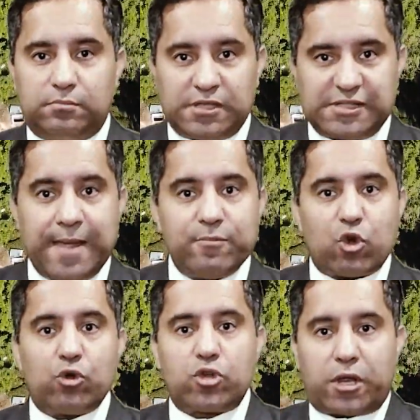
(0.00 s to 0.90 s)
The same
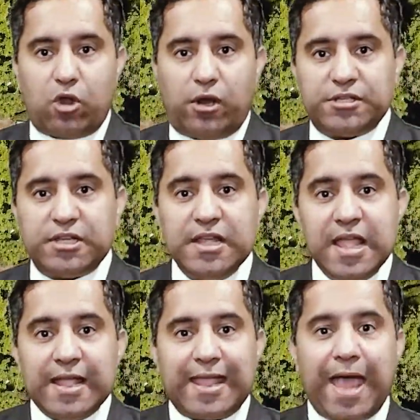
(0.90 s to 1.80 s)
drone technology
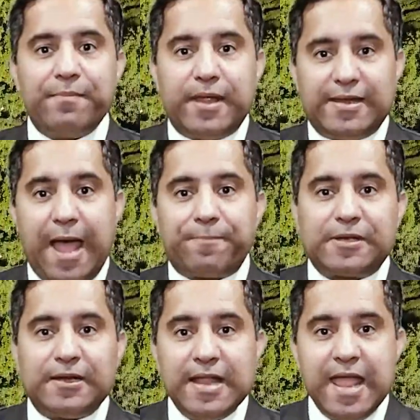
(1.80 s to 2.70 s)
can be
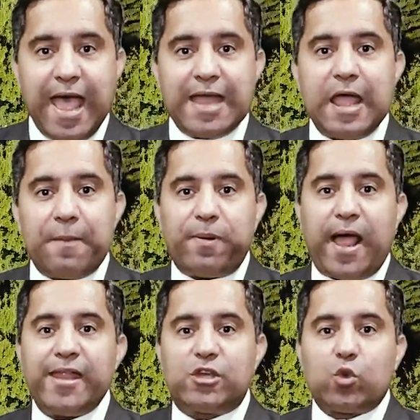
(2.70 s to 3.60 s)
adapted and
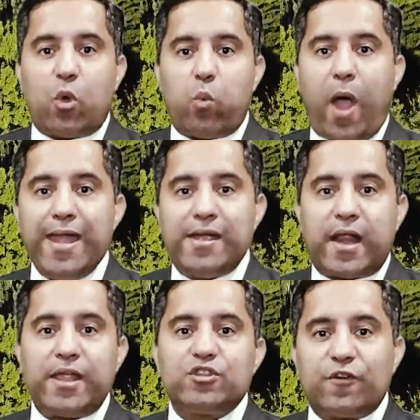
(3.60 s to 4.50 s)
applied to a wide
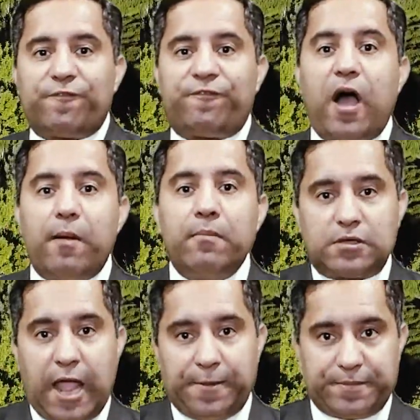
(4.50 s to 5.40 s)
range of farm
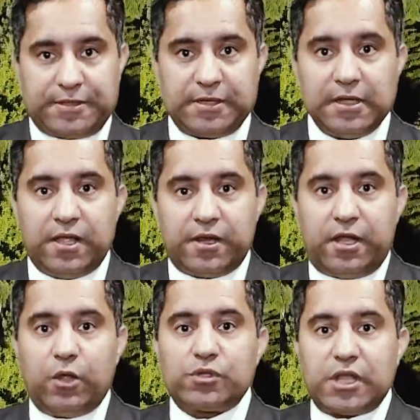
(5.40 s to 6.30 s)
types,
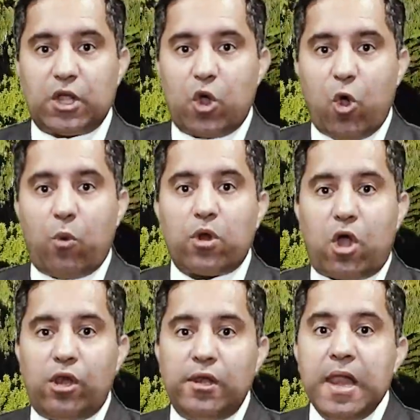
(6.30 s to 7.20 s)
reducing
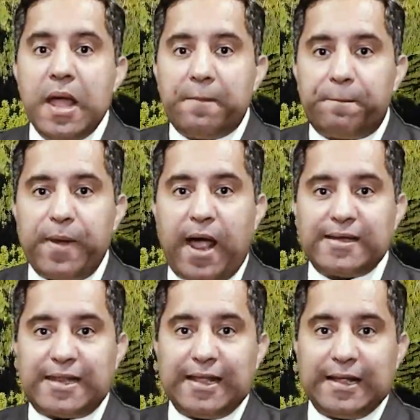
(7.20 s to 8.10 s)
overall
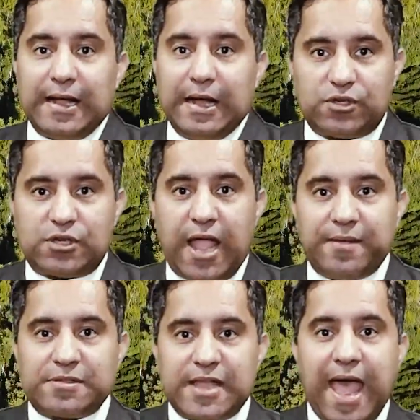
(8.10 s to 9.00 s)
planting
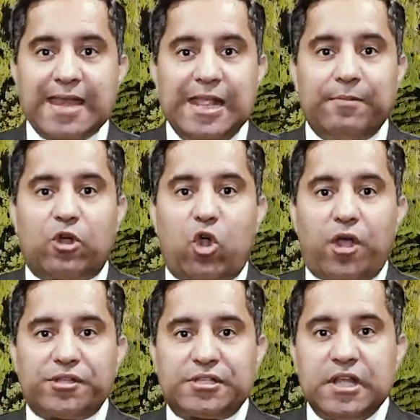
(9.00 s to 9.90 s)
times and labor
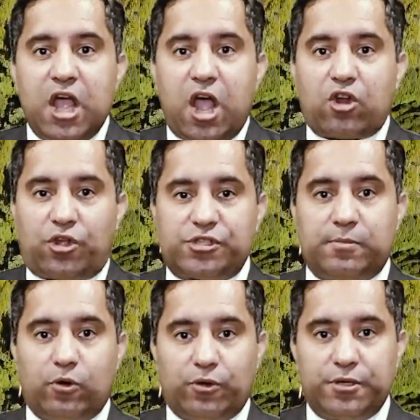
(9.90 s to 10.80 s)
costs across the
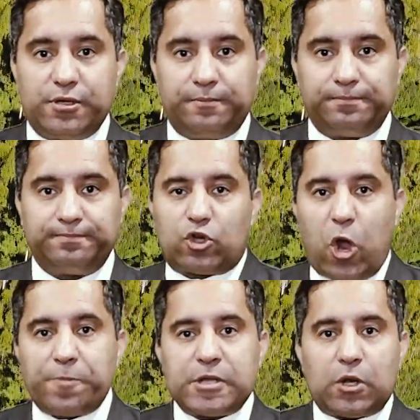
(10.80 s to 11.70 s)
board.
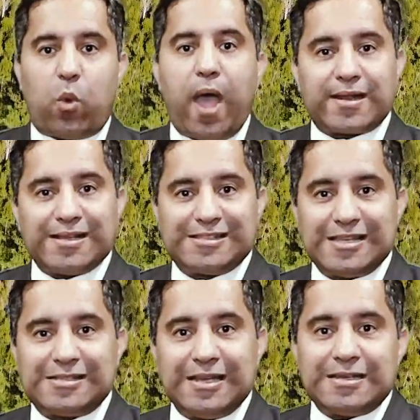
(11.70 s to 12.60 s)
Crops require
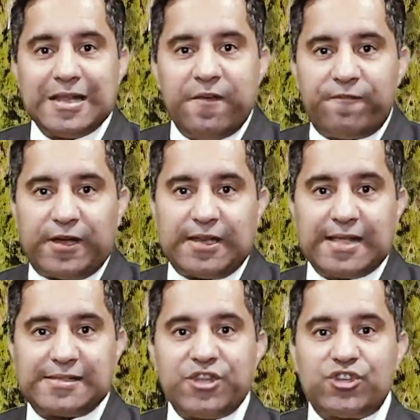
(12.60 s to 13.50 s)
consistent
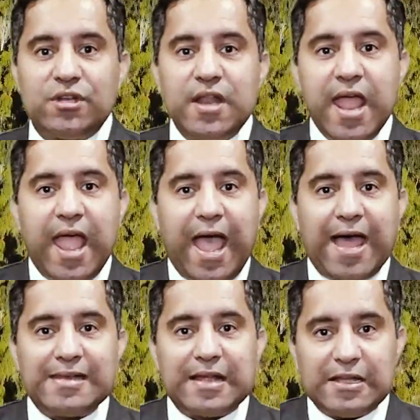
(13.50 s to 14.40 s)
fertilization
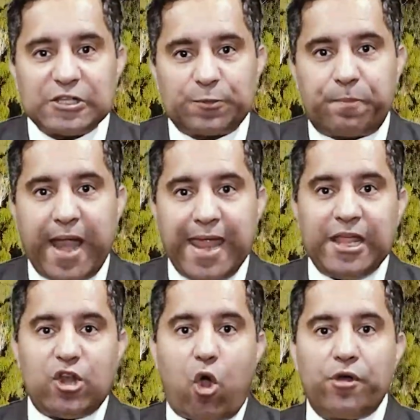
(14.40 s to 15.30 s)
and
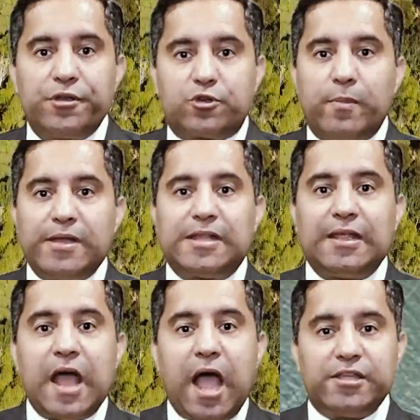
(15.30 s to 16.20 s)
spraying in order to
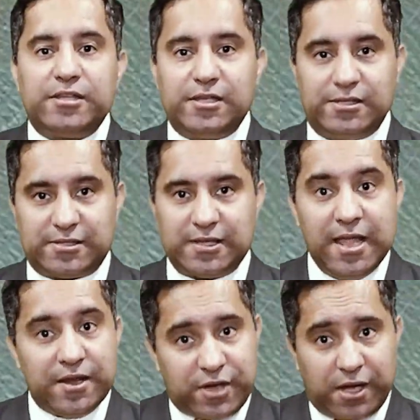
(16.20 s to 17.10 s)
maintain high yields.
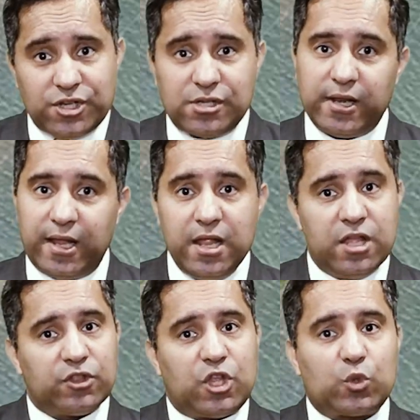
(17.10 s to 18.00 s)
Traditionally,
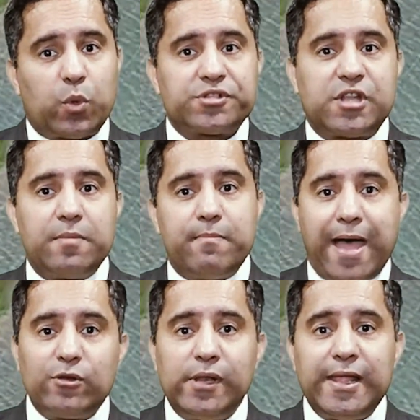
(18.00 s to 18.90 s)
this was done
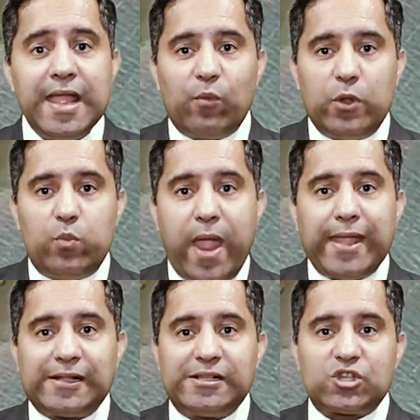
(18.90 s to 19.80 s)
manually with
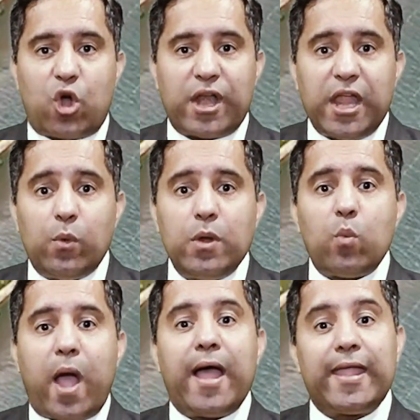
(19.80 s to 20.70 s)
vehicles or even
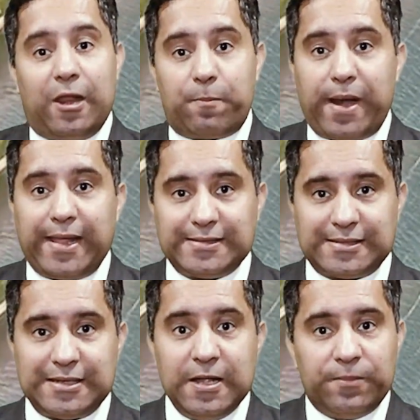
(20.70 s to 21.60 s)
via
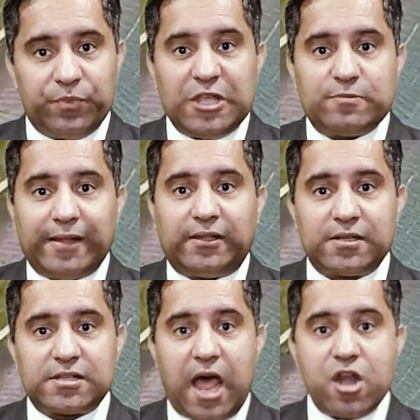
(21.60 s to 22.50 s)
airplanes. These
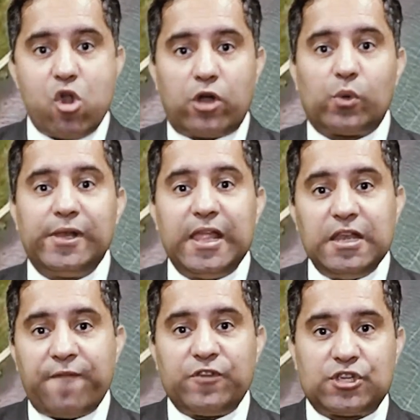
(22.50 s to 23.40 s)
methods are not only
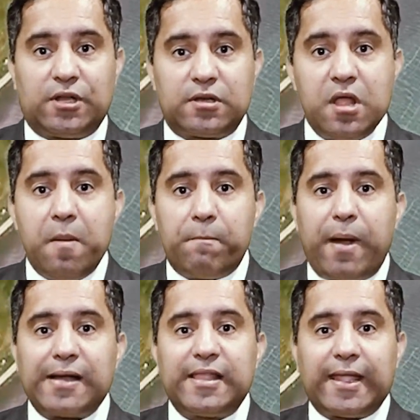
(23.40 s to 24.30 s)
inefficient,
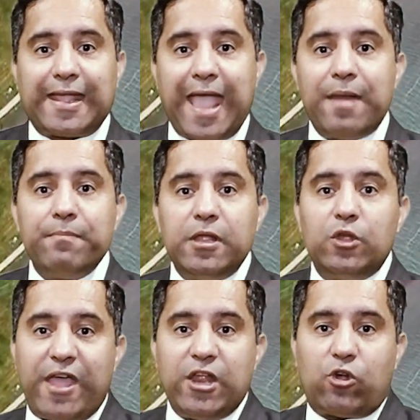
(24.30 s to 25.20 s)
but they can be
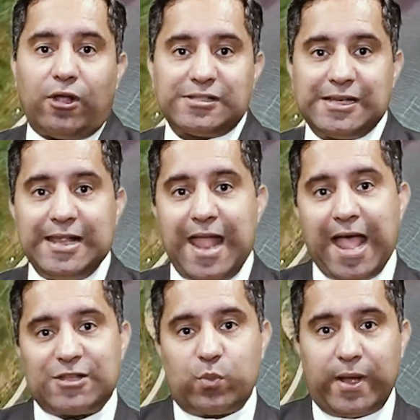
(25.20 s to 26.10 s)
very costly
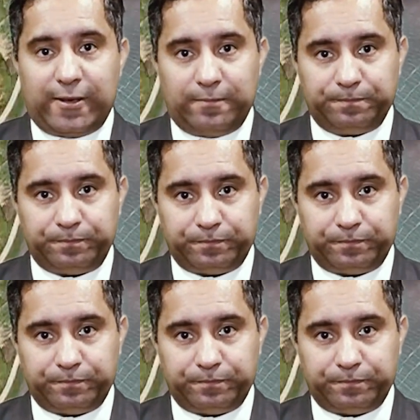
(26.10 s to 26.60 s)
as well.